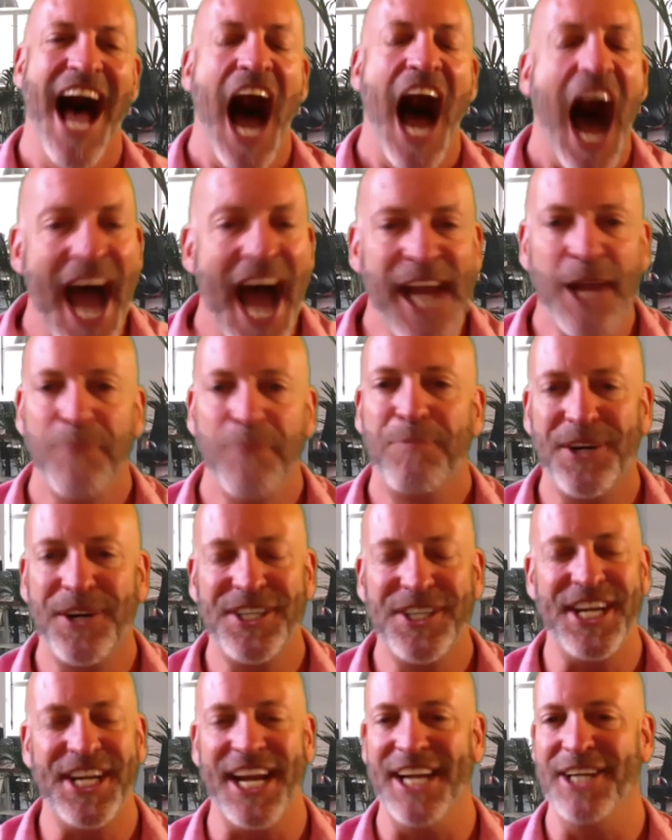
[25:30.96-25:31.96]
I
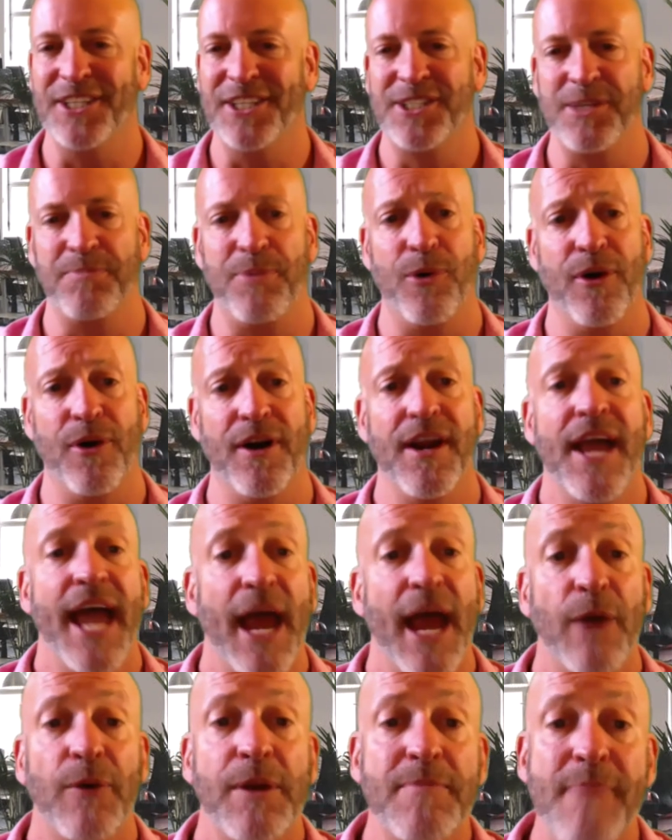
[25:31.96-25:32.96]
appreciate your support.
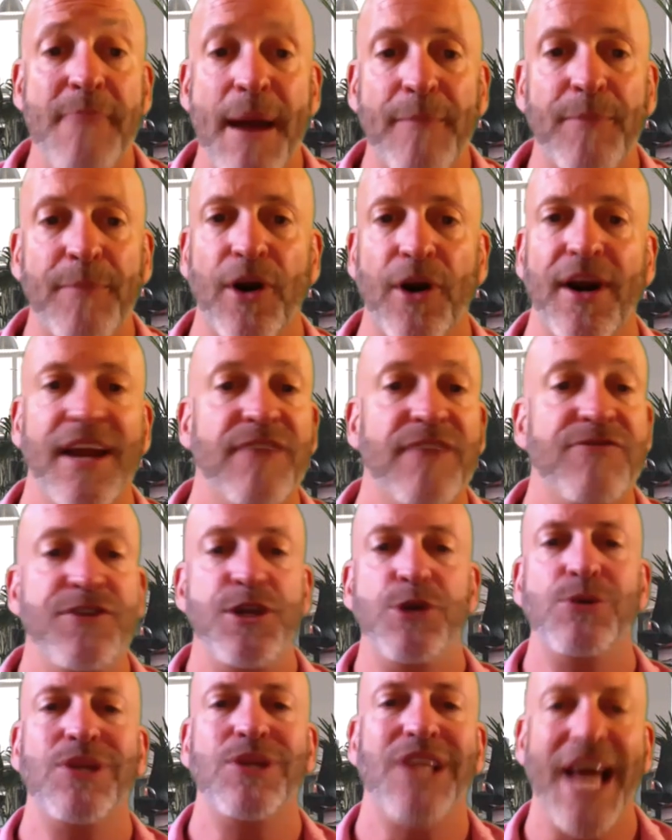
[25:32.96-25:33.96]
And remember, if
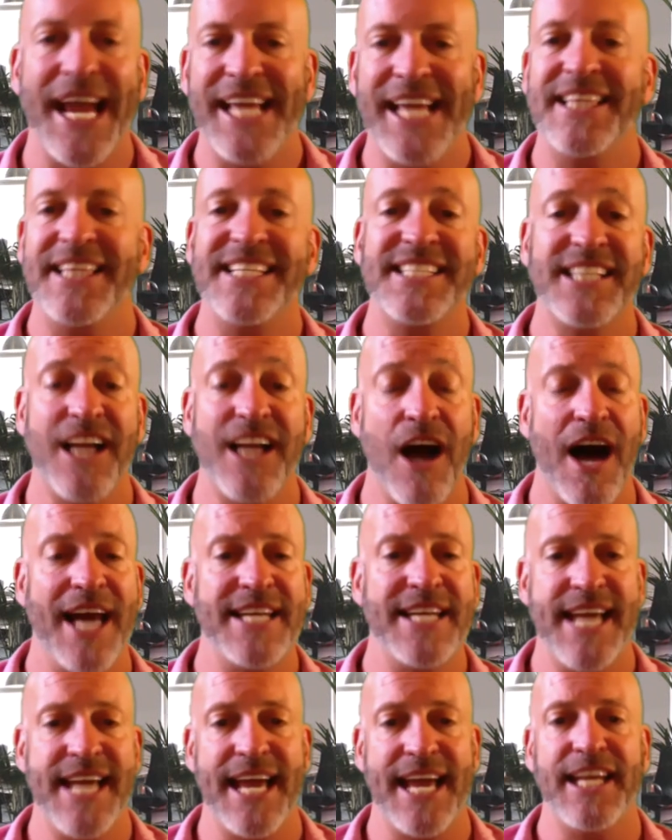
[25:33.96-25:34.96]
you like this
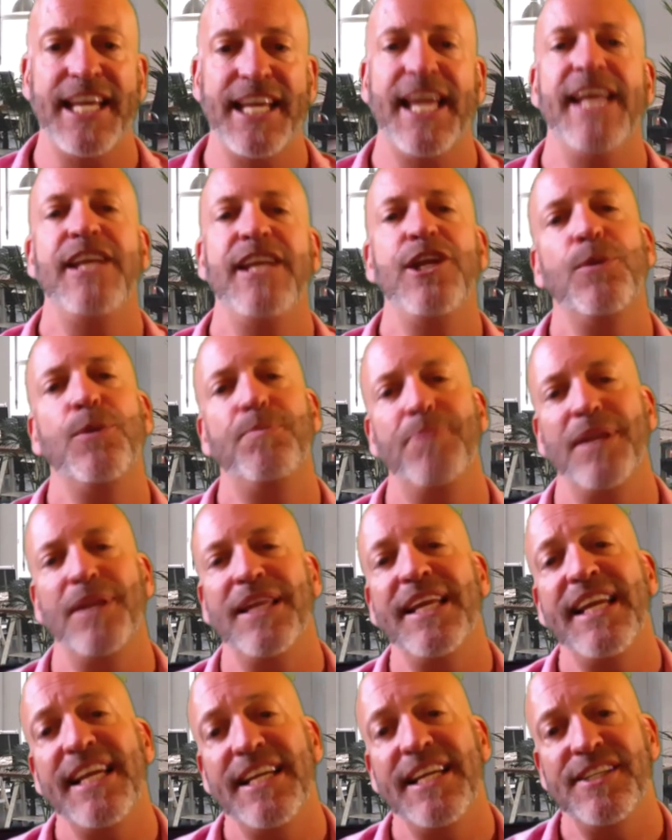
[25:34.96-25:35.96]
content, can you
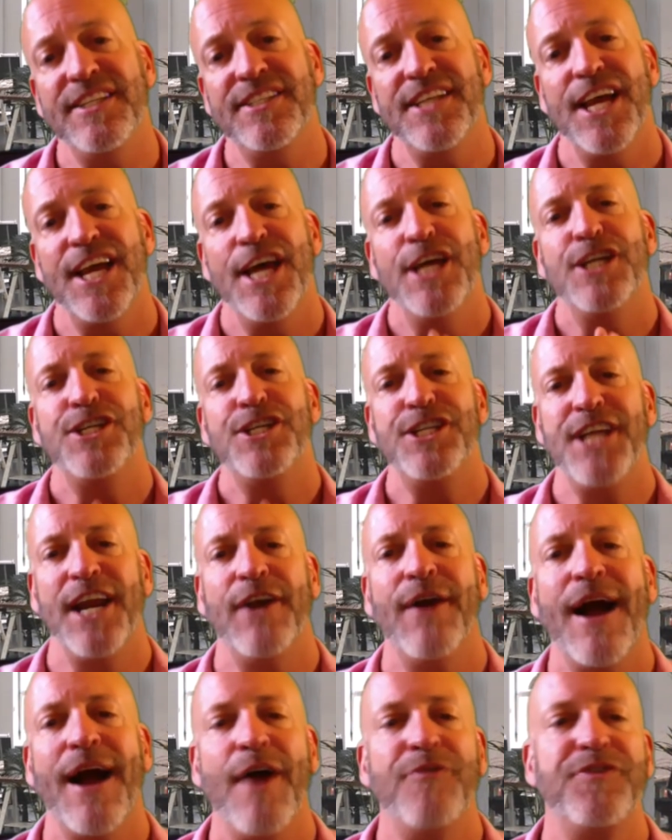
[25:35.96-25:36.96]
please
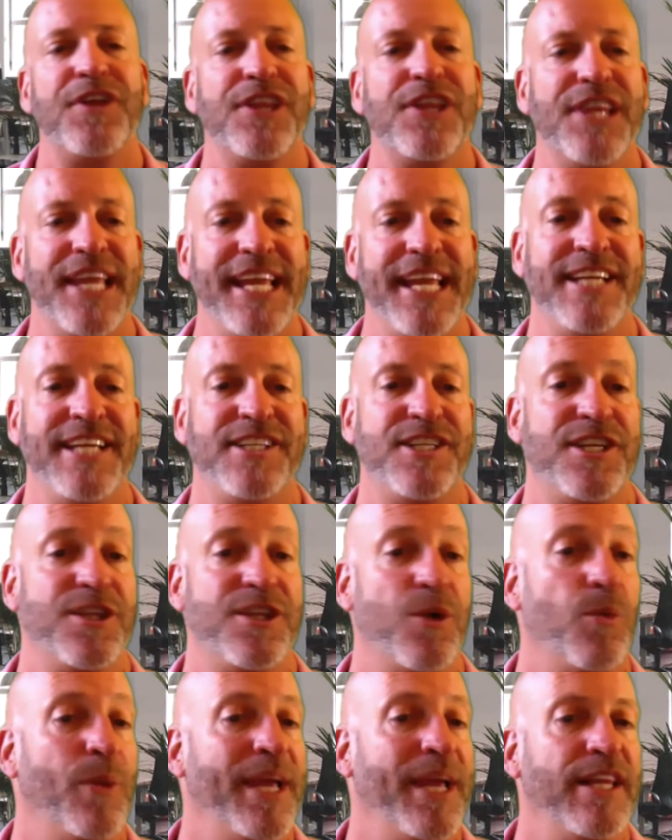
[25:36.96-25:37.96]
share out the link to the
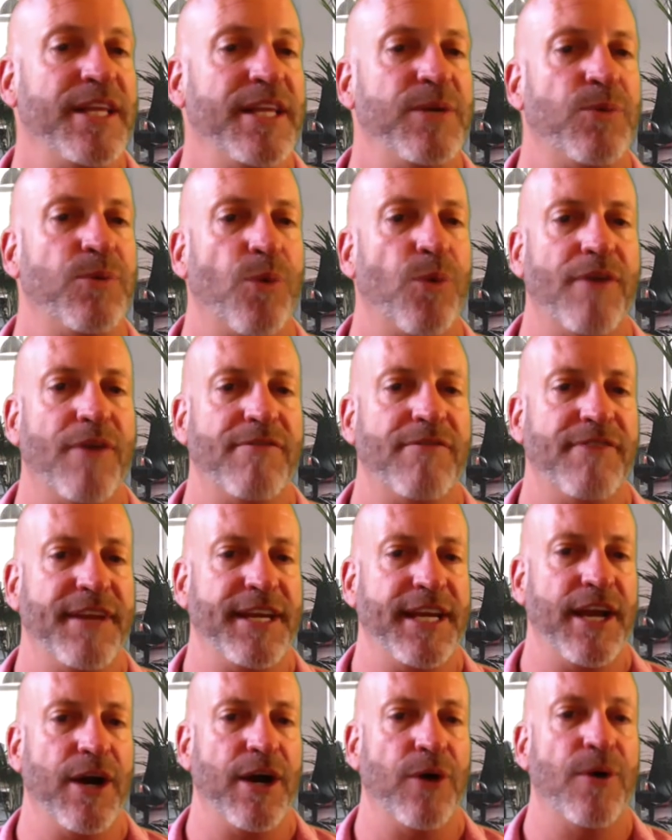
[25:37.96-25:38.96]
weekly roar
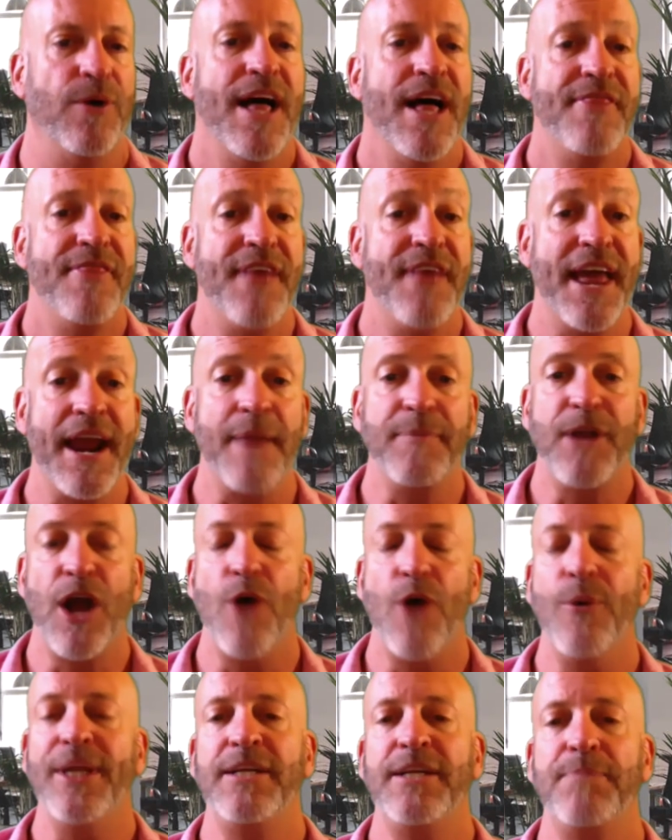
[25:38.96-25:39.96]
video that I'm
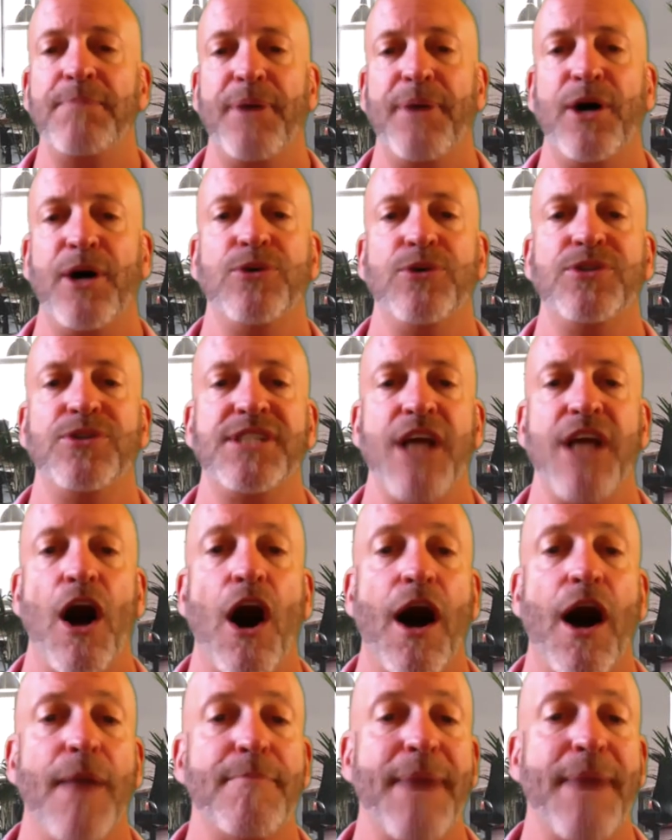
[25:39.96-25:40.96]
going to post
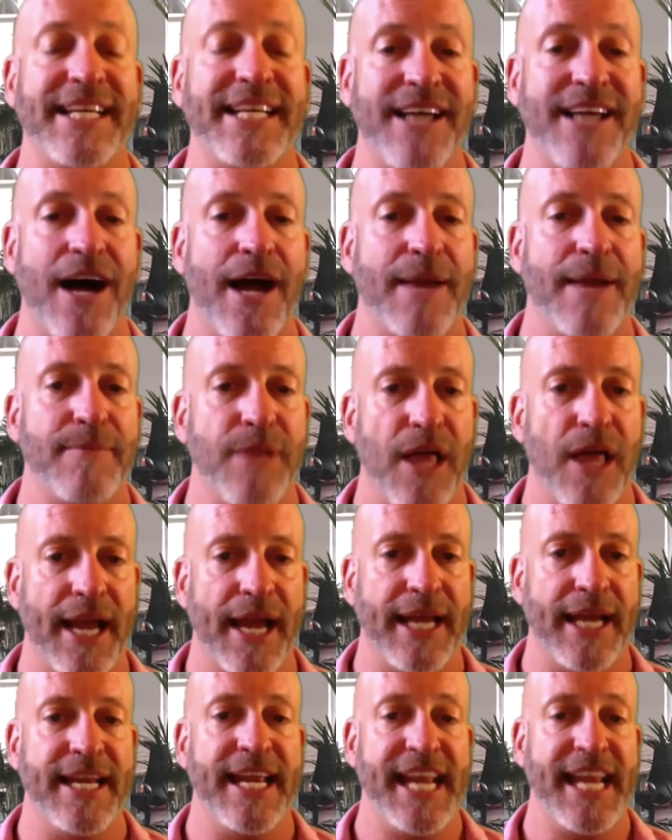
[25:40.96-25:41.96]
on my
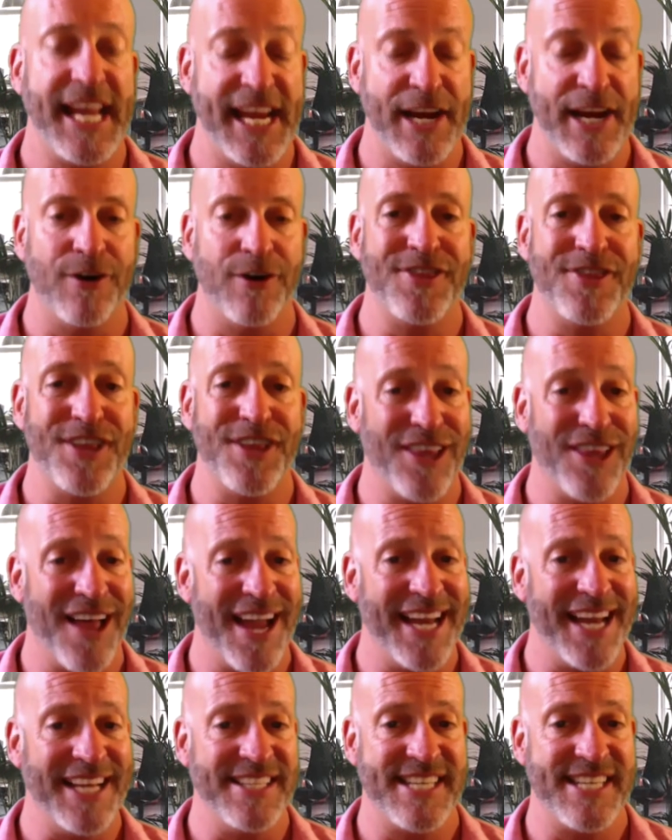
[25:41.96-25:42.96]
timeline here in the
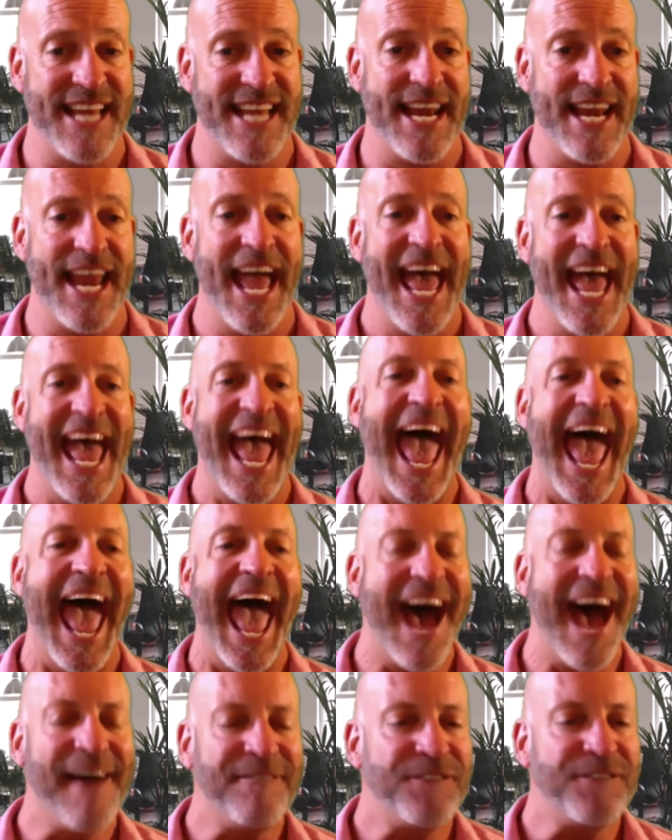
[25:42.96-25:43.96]
Lion's Den
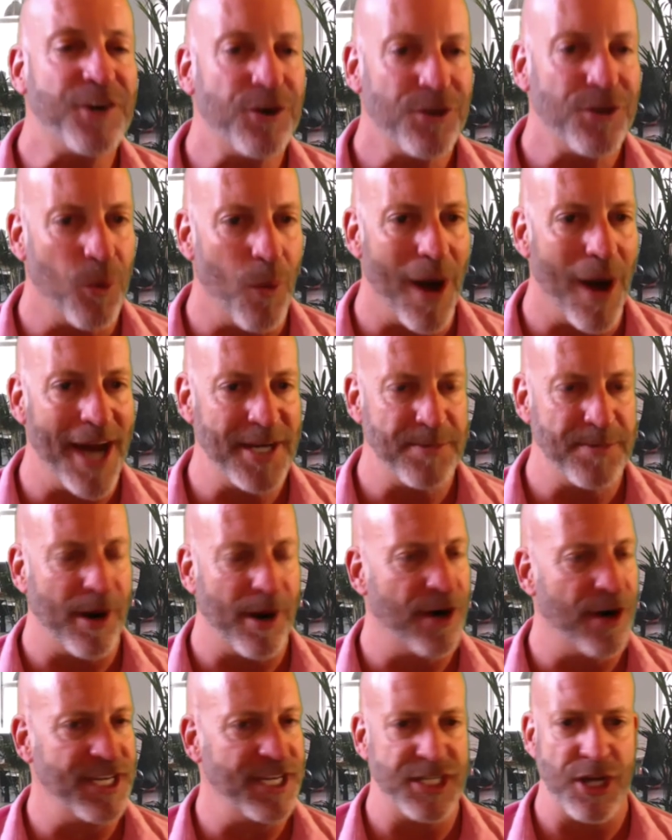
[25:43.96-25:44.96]
after the watch
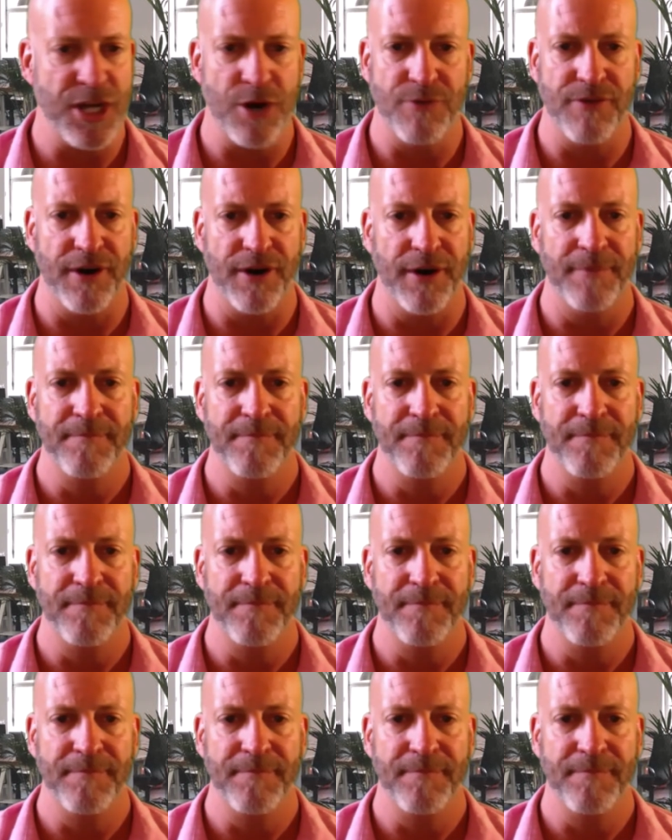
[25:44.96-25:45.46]
party's over?